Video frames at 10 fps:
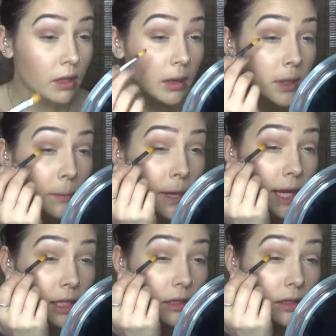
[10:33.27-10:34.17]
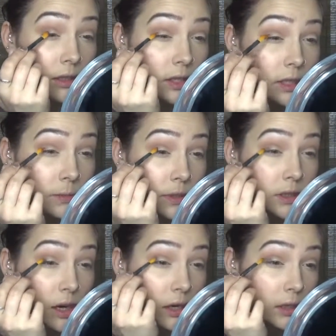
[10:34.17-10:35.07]
I'm not packing it on super
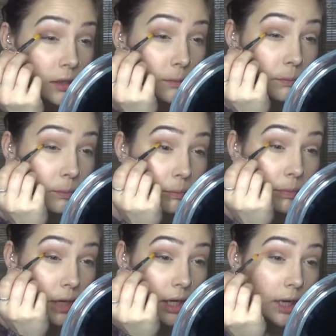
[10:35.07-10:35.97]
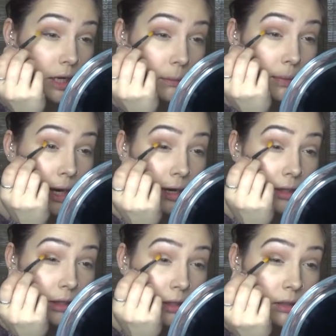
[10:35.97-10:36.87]
dark, but I am
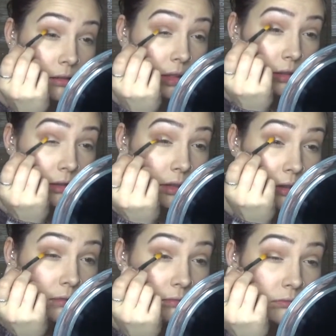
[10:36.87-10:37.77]
packing it a little.